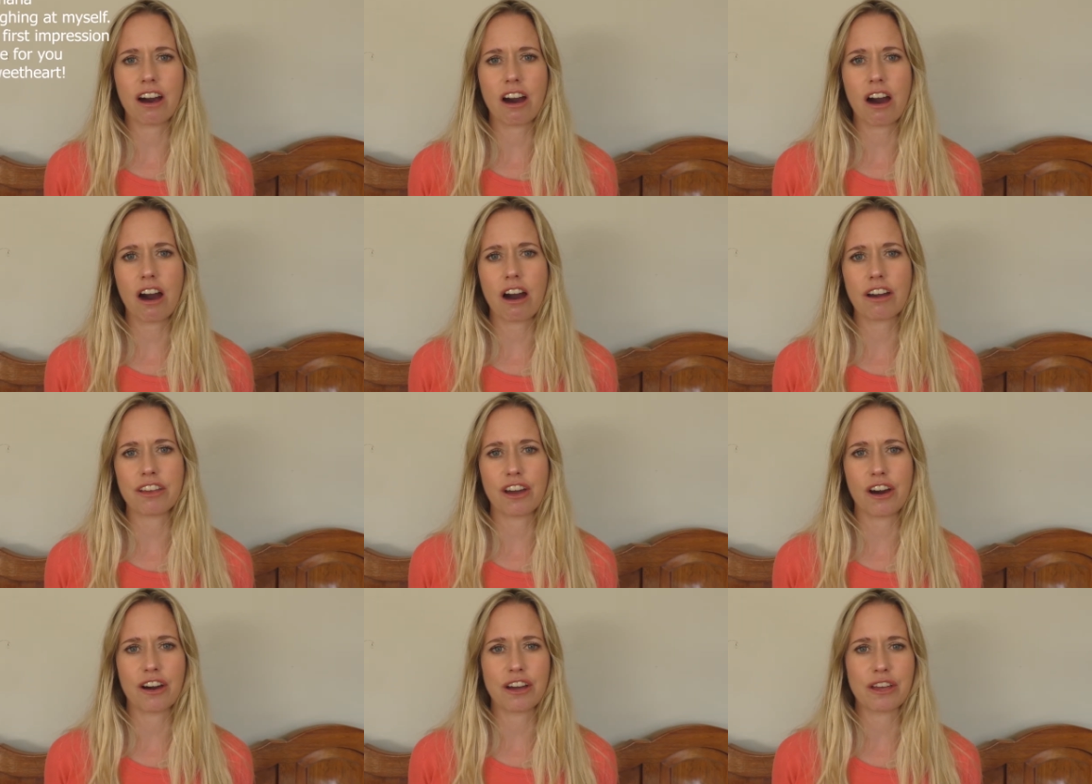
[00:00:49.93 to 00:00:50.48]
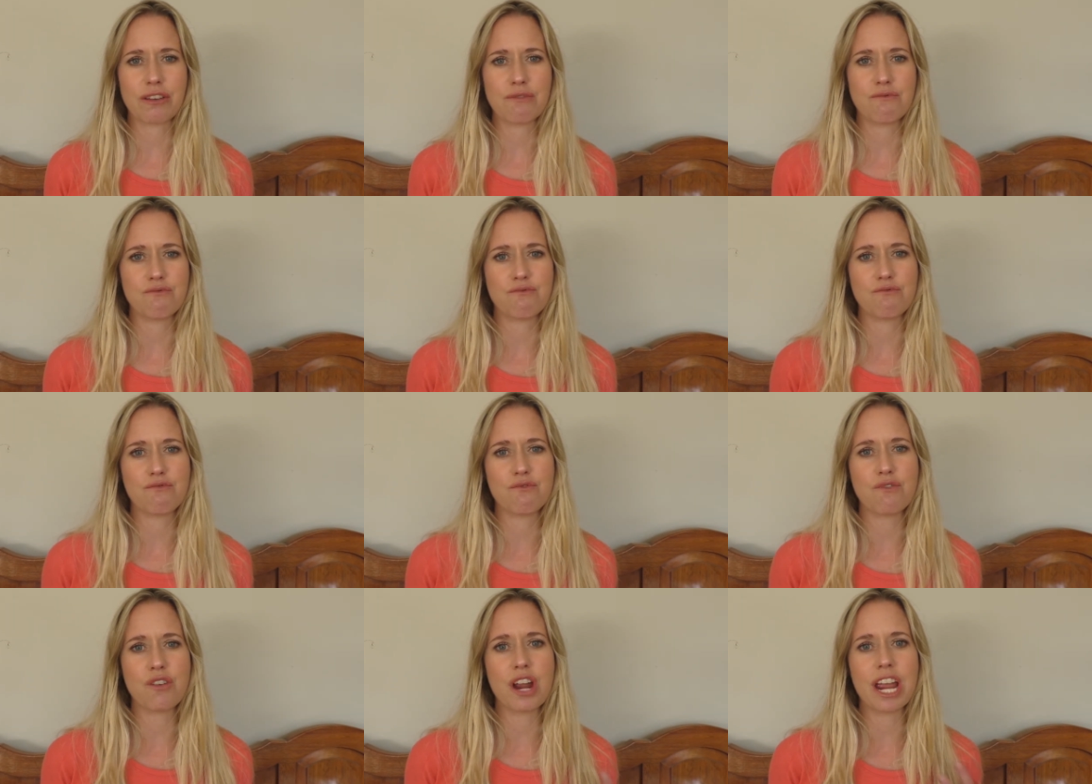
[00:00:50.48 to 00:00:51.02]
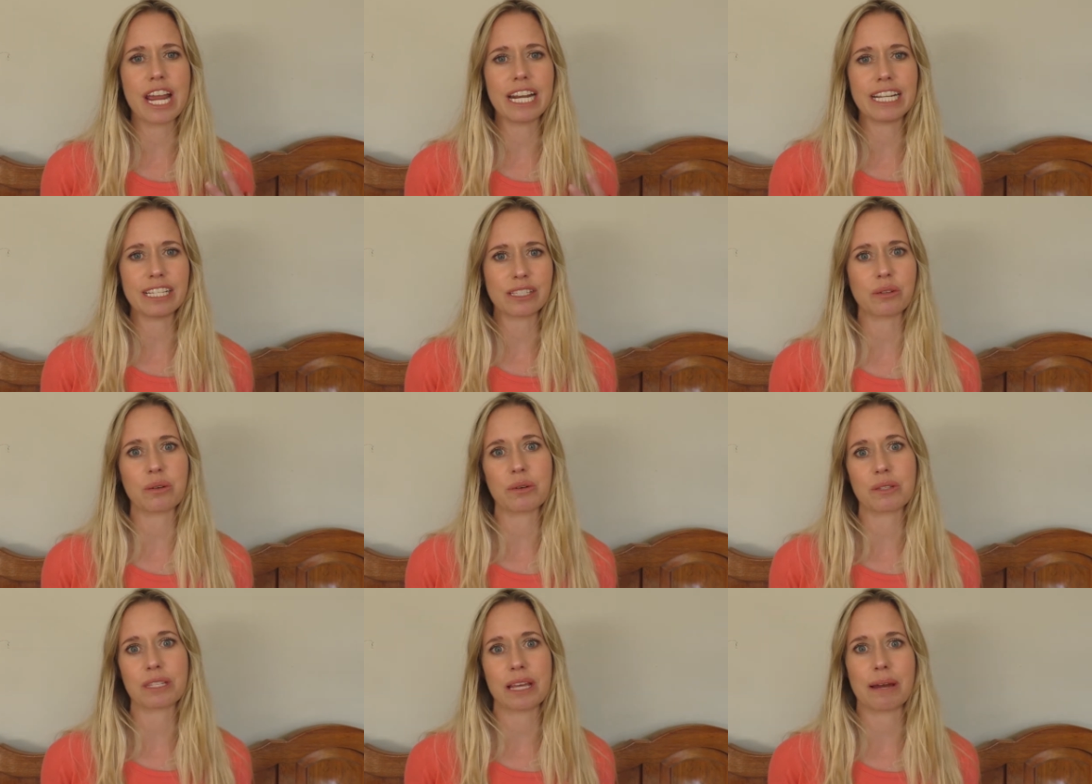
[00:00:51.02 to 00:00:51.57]
oh yeah, he really
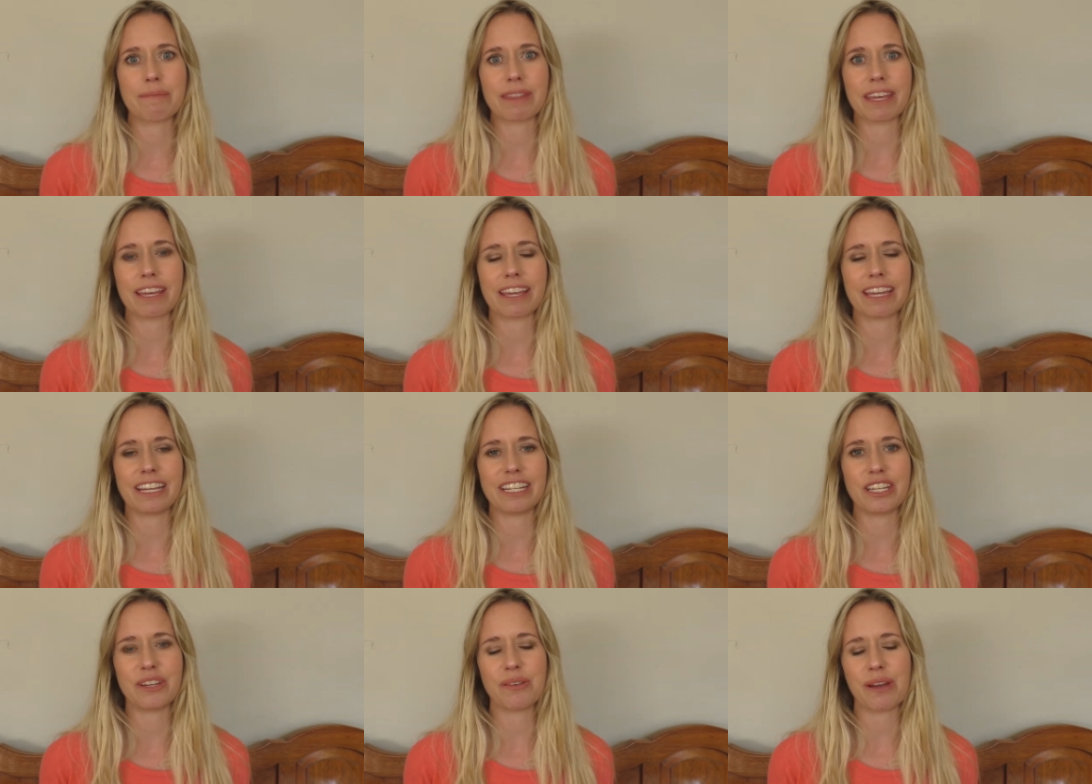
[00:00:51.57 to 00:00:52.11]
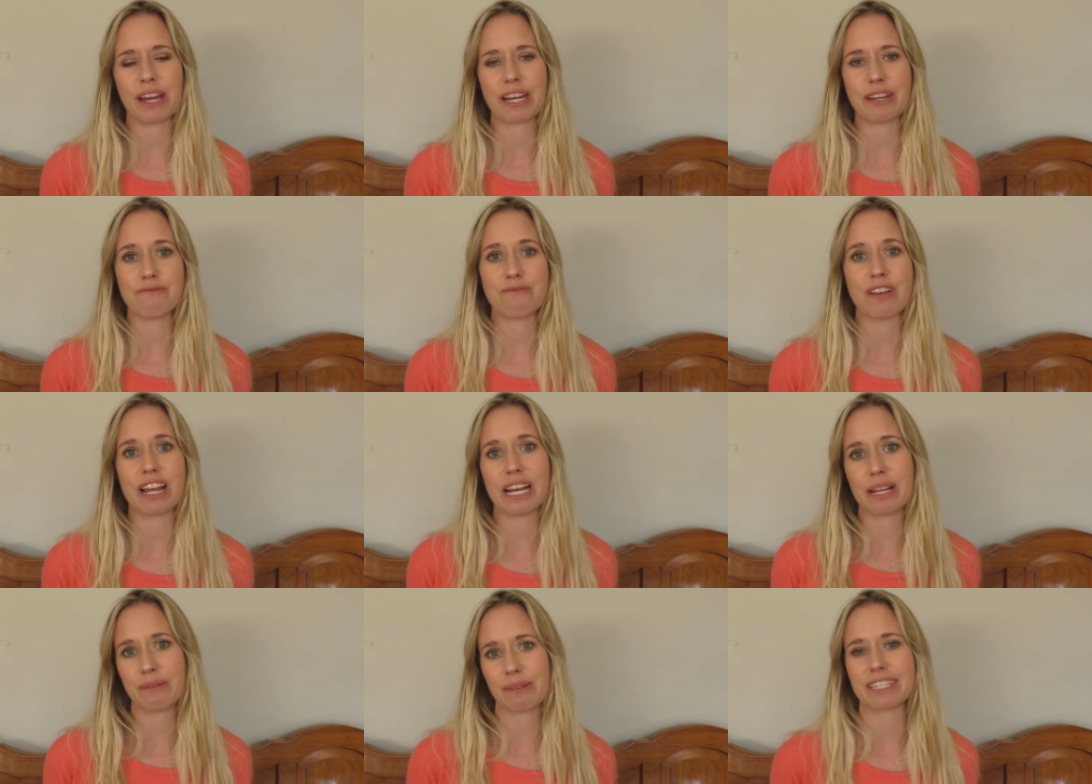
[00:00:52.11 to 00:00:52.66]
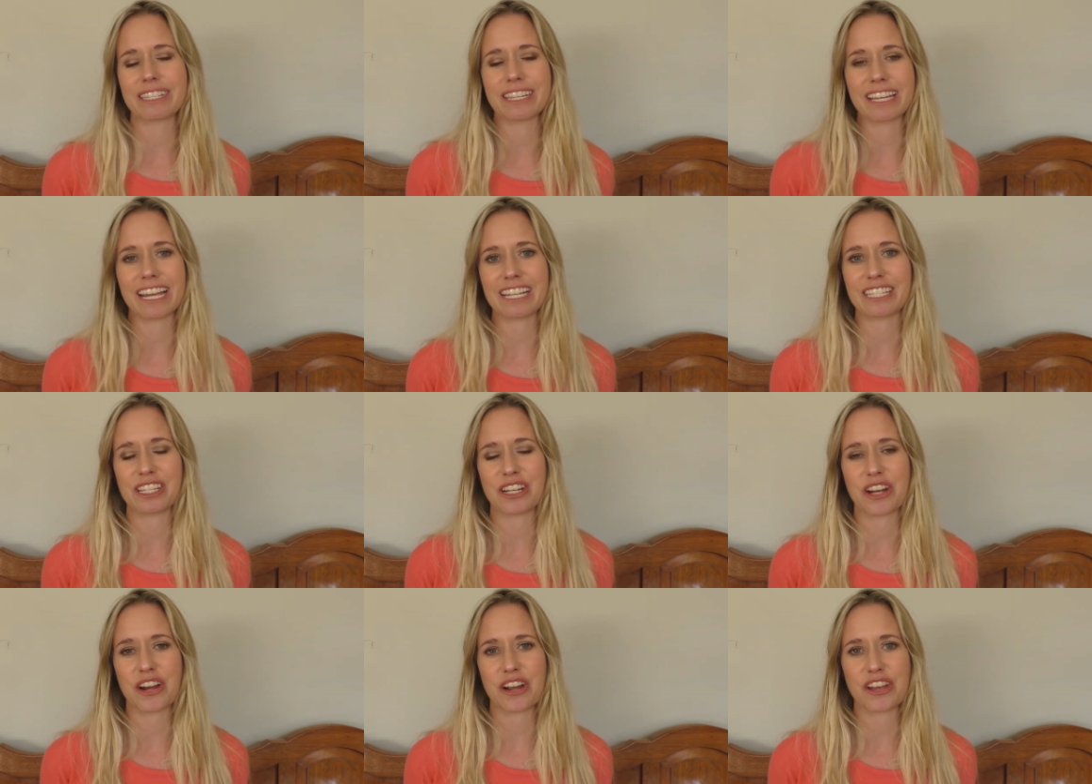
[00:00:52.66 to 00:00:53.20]
saw something in you and he really wants to
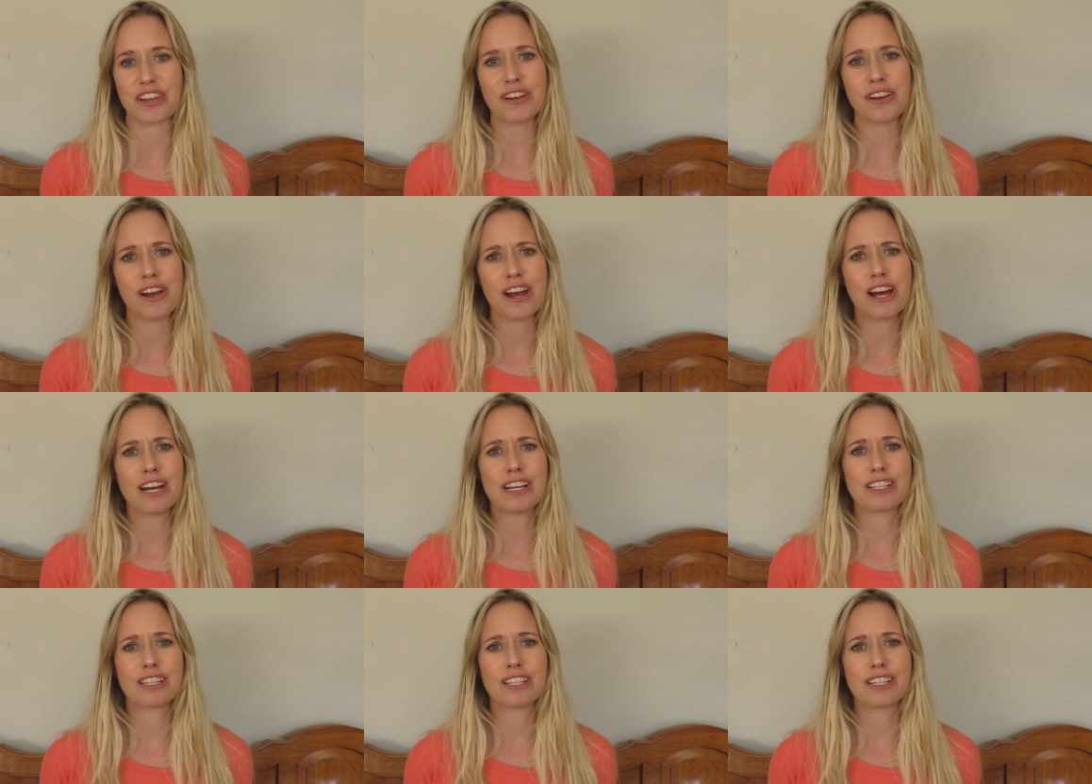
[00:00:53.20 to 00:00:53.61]
get to know you.